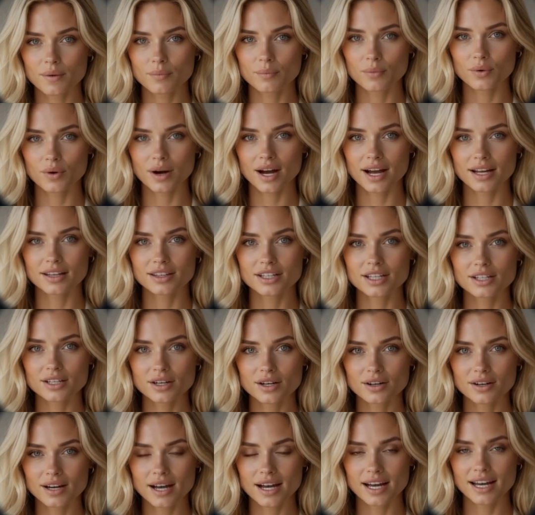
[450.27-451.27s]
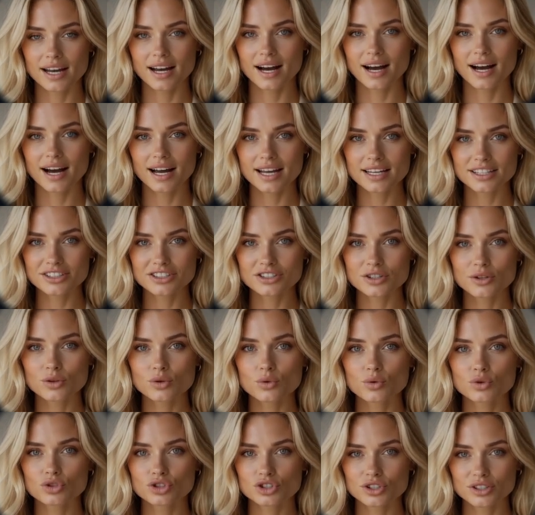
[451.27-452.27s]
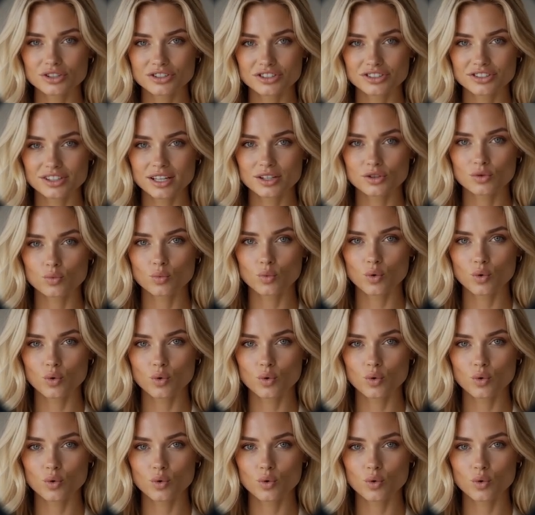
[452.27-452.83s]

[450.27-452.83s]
practical AI solutions that